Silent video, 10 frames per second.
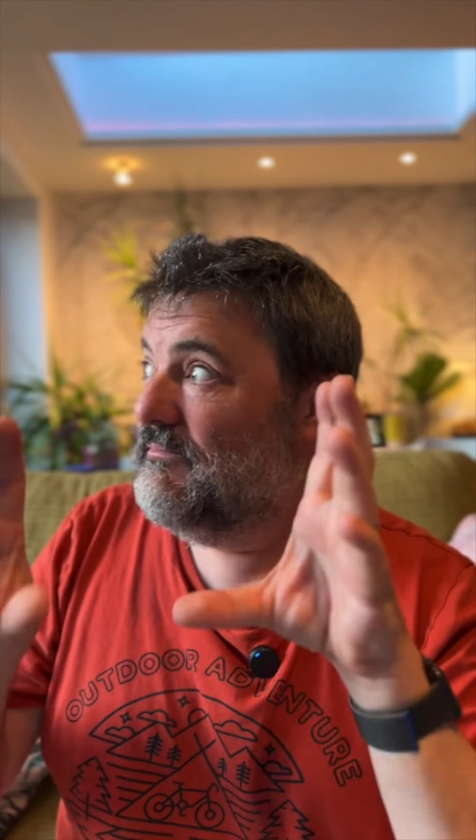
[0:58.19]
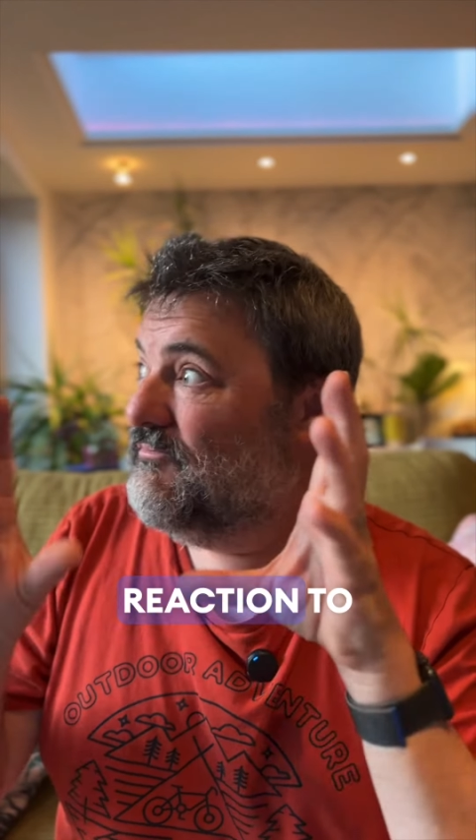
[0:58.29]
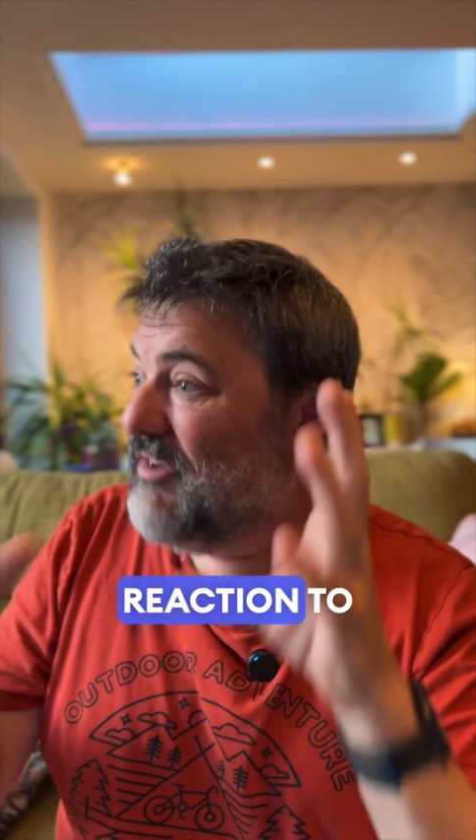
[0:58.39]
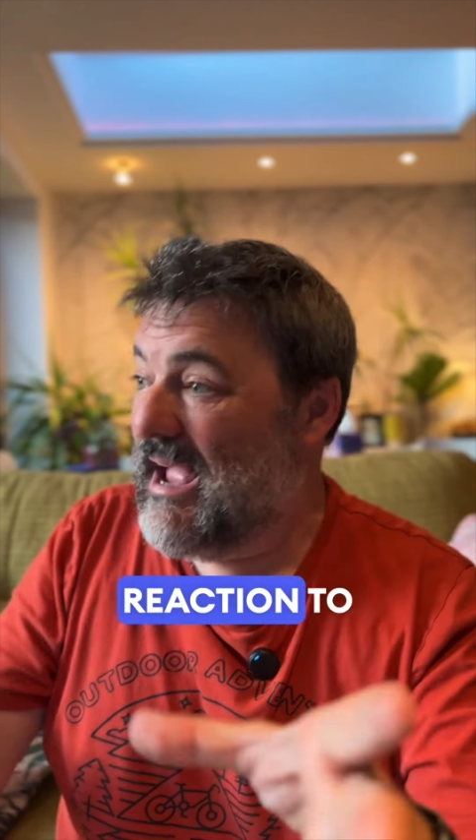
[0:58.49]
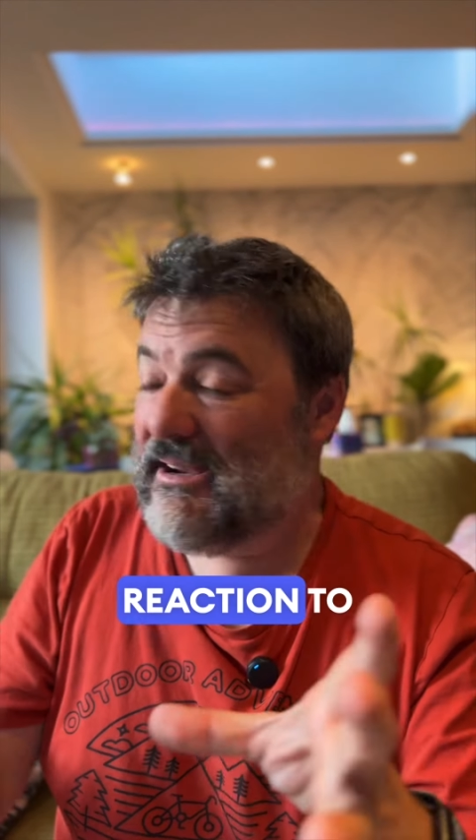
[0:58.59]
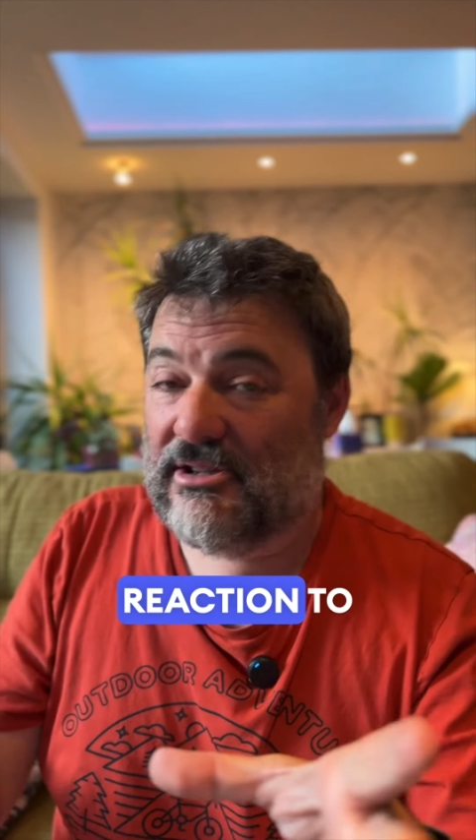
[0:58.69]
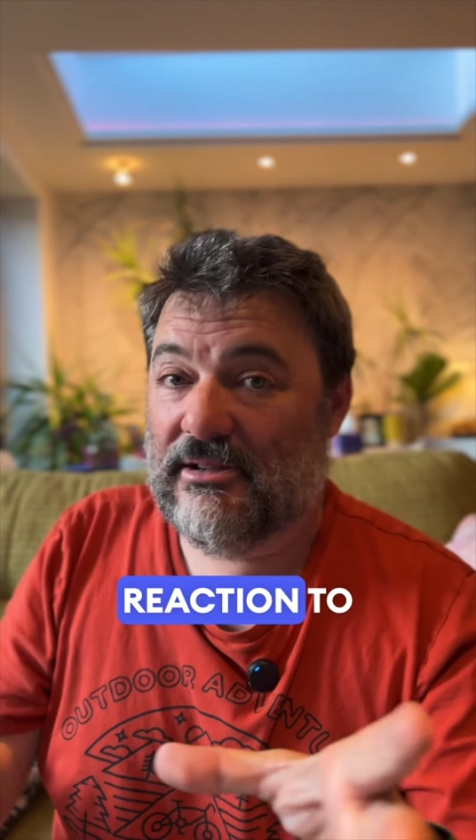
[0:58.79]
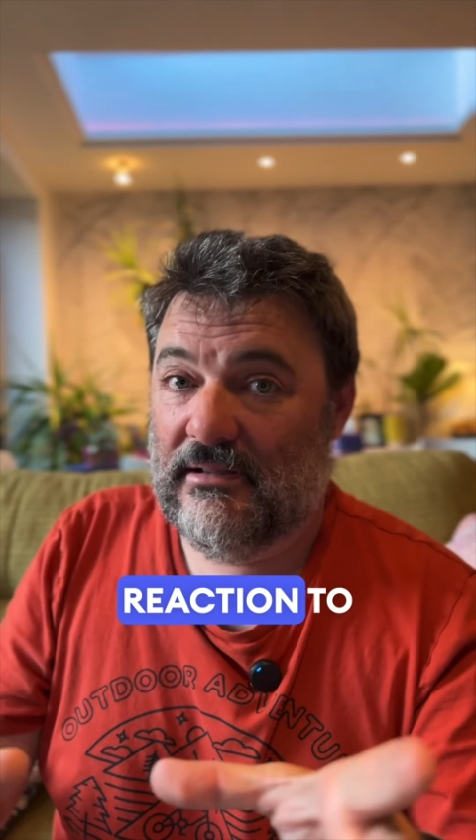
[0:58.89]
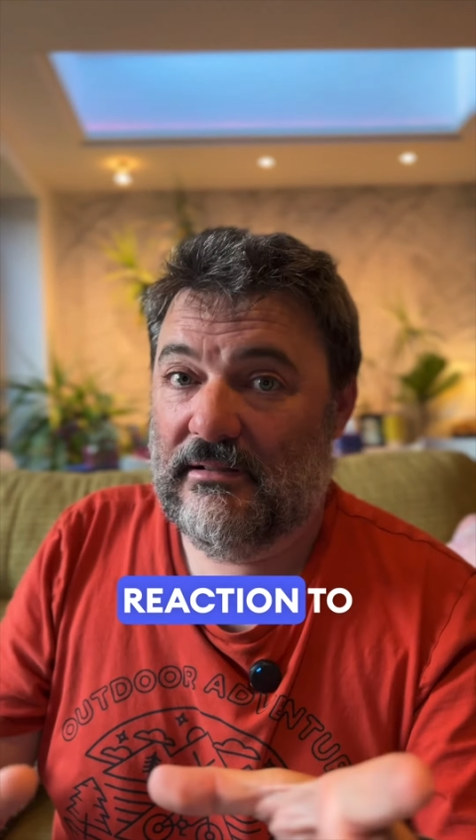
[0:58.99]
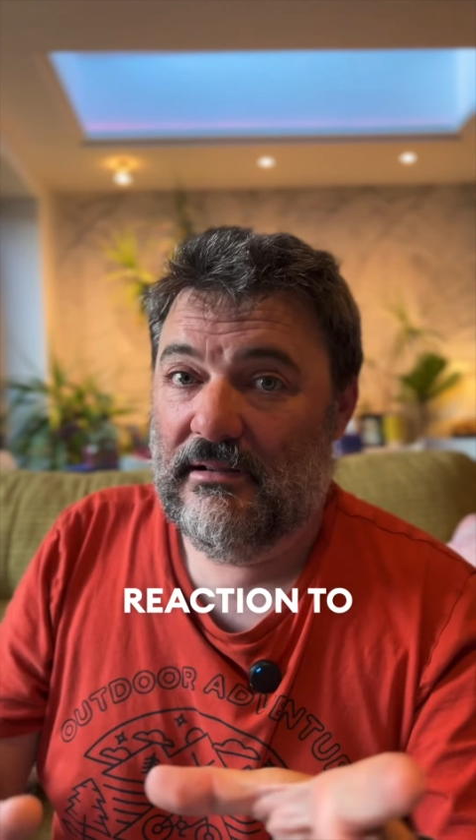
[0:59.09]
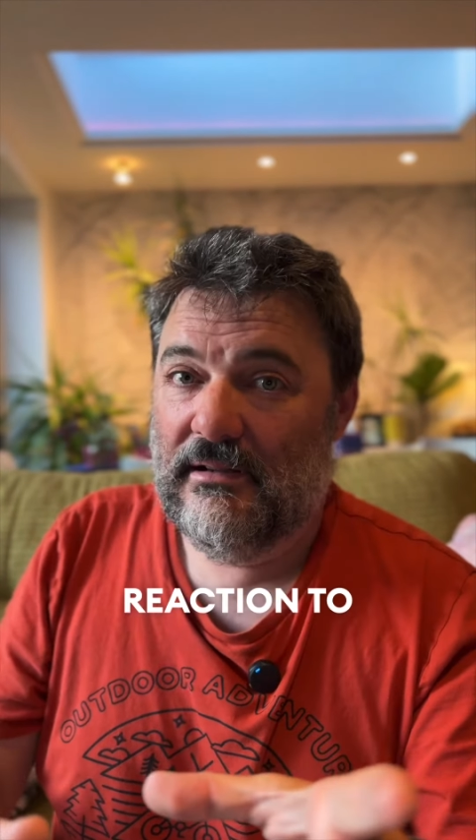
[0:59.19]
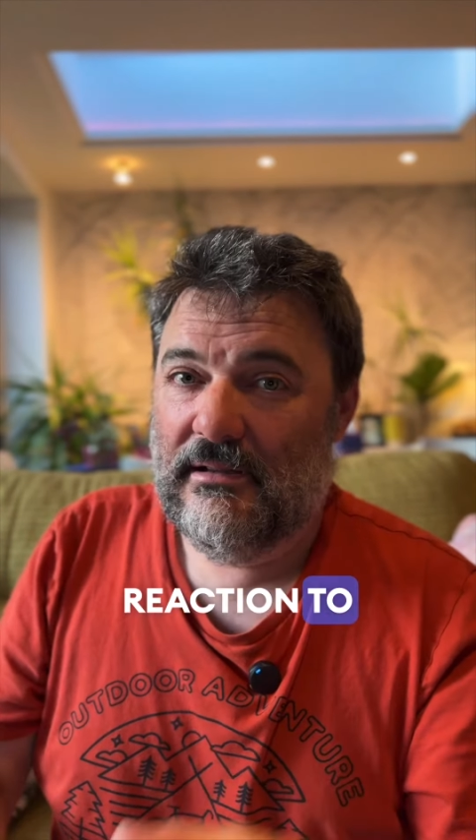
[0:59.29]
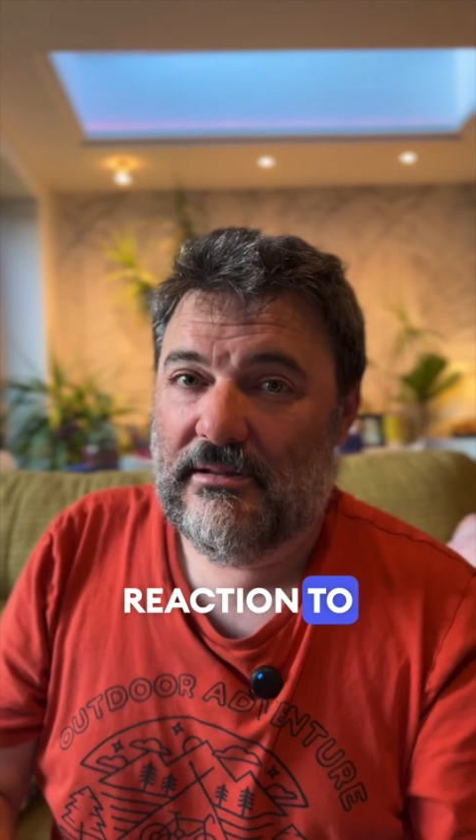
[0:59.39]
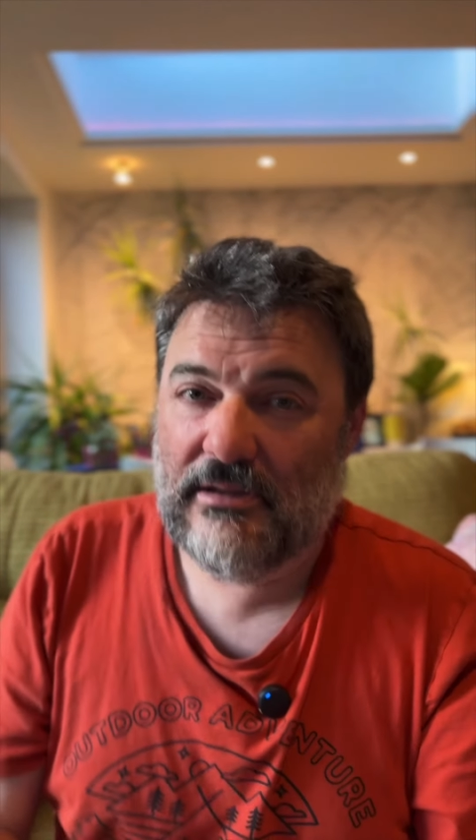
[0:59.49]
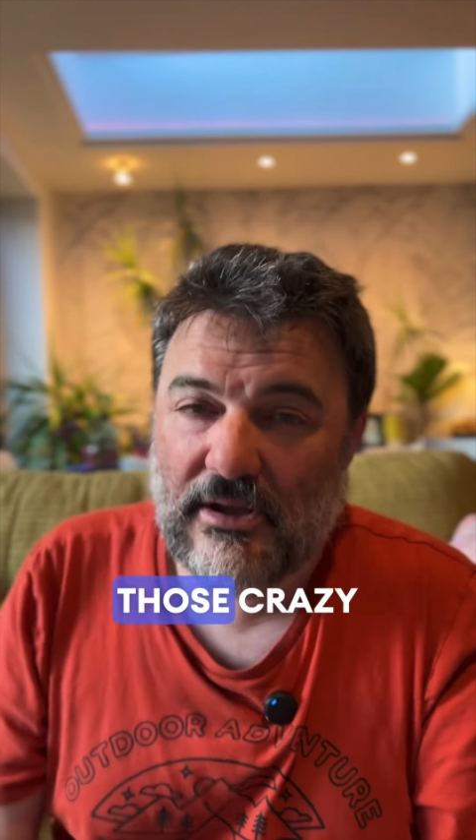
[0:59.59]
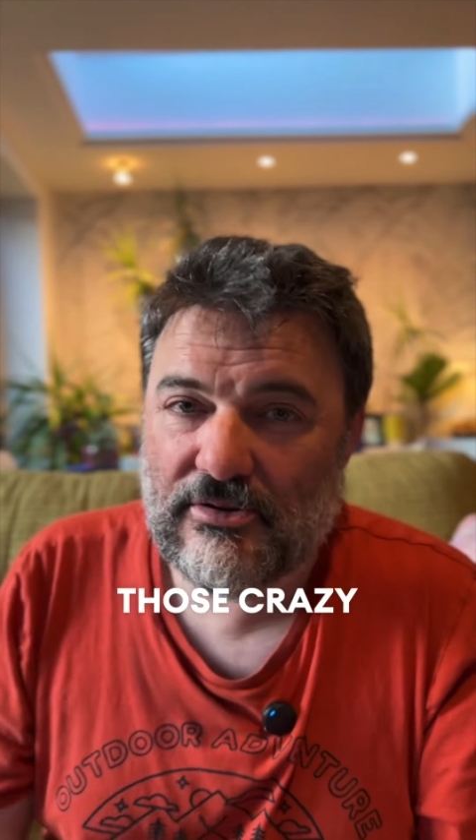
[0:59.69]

reaction to those